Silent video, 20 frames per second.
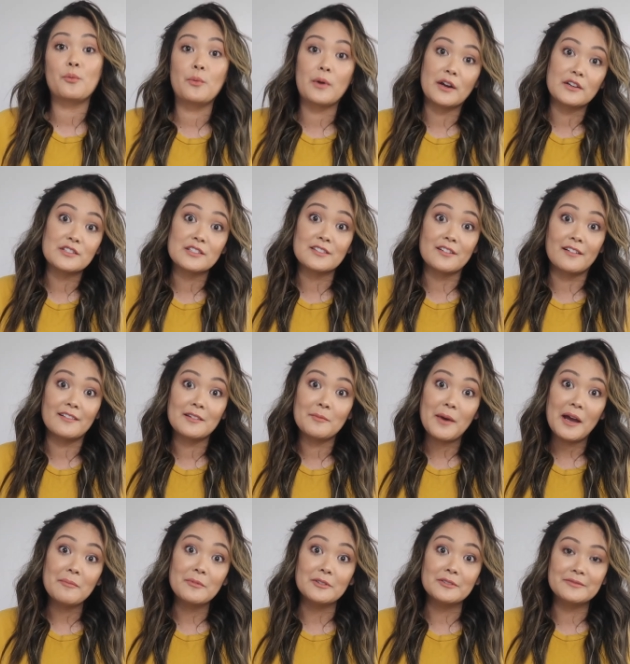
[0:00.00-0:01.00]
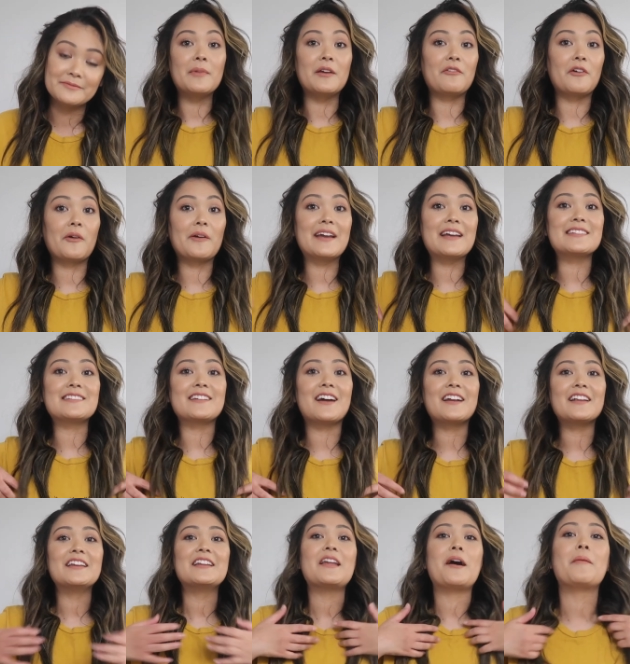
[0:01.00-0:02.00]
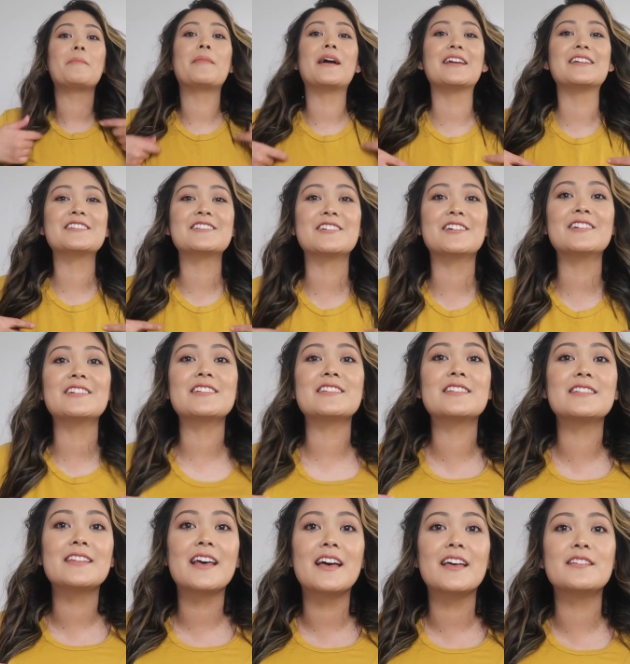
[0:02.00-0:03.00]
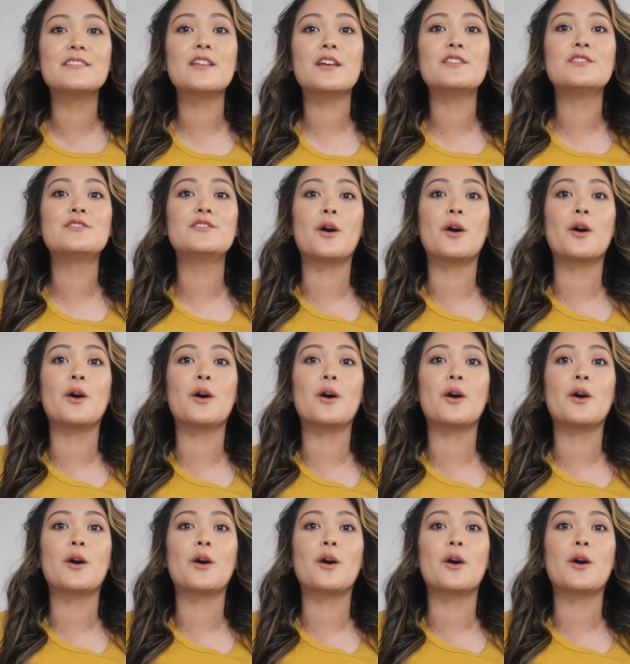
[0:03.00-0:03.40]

where to start in the Bible. Before we get started, my shirt says,